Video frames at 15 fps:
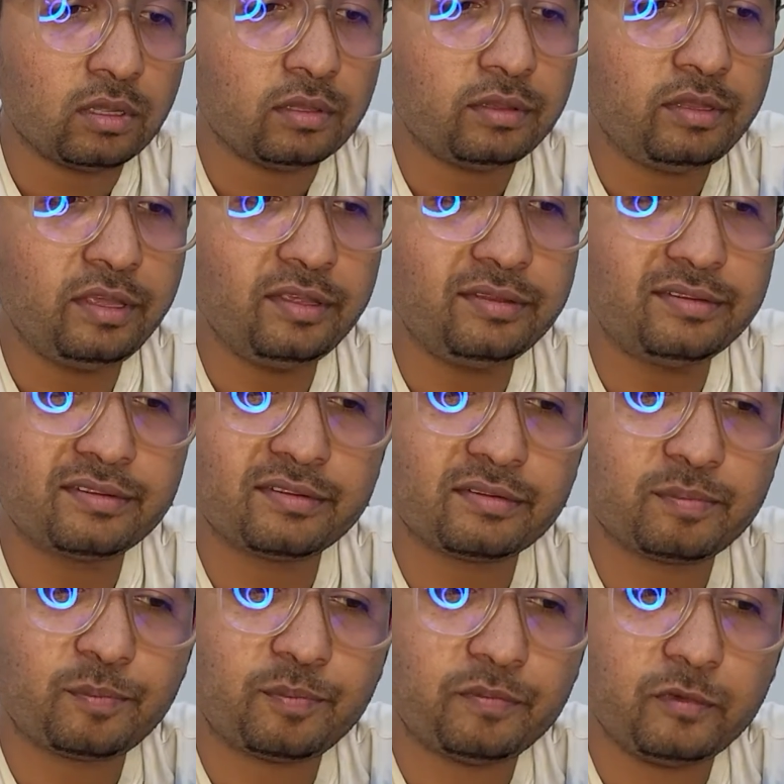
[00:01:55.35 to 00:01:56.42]
this
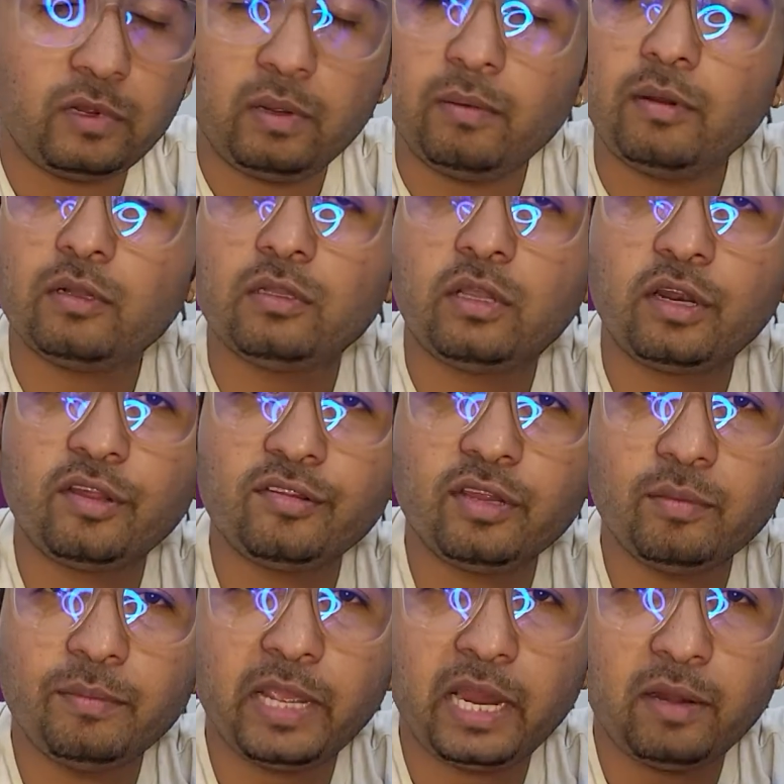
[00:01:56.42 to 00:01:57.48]
the
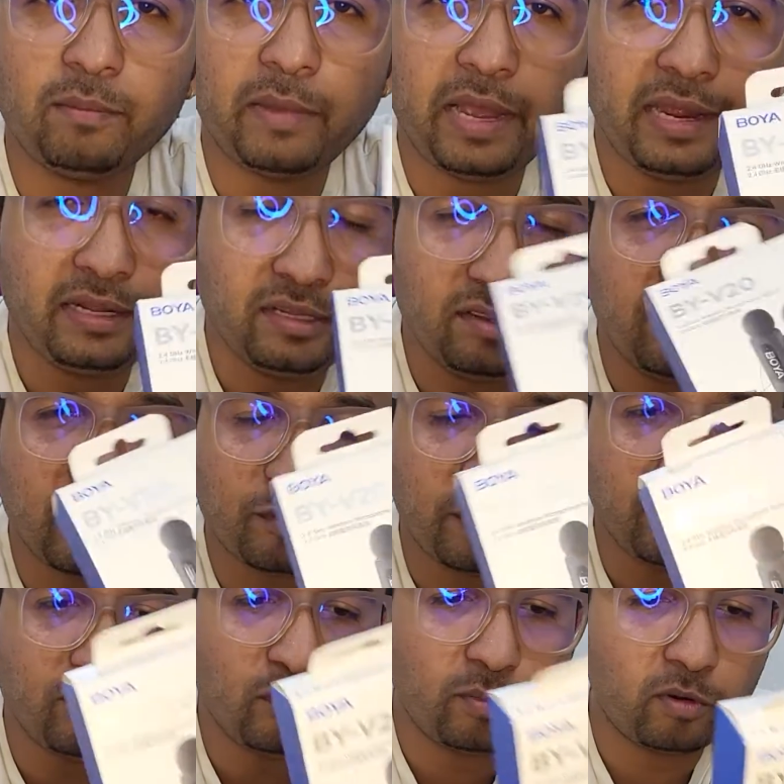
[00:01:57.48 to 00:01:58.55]
reason behind buying this
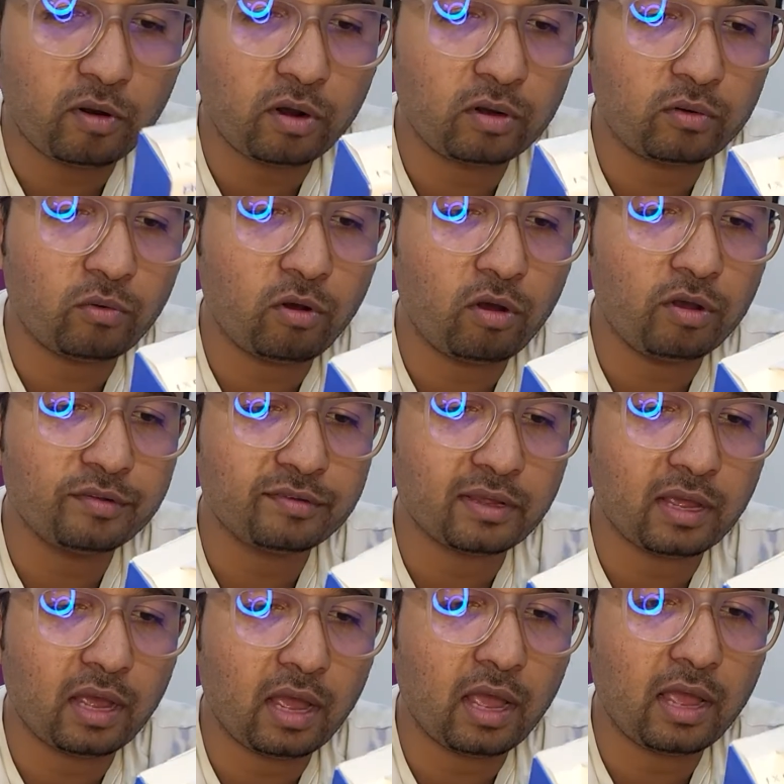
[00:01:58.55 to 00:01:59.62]
expensive product was
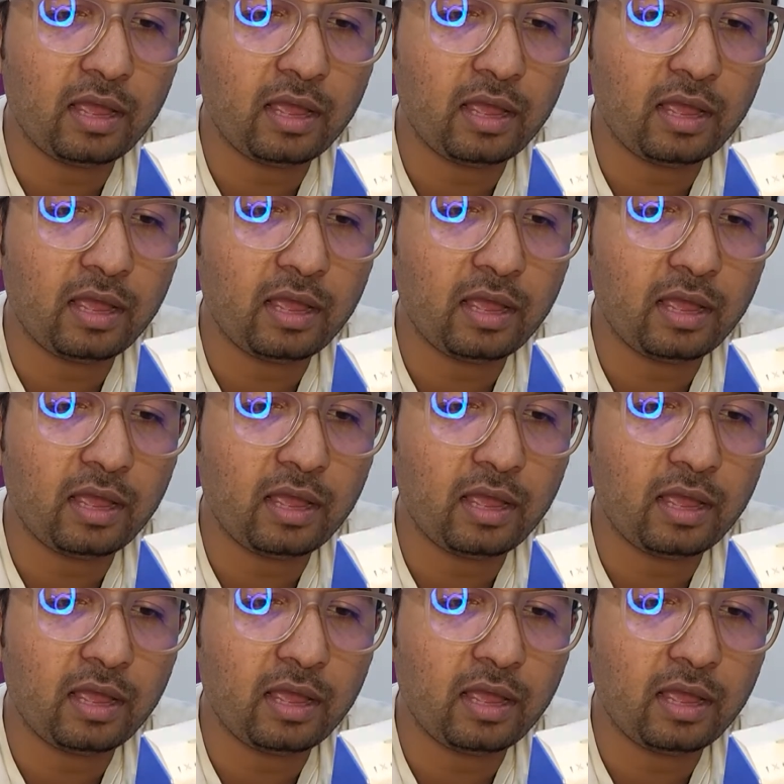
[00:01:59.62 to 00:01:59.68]
I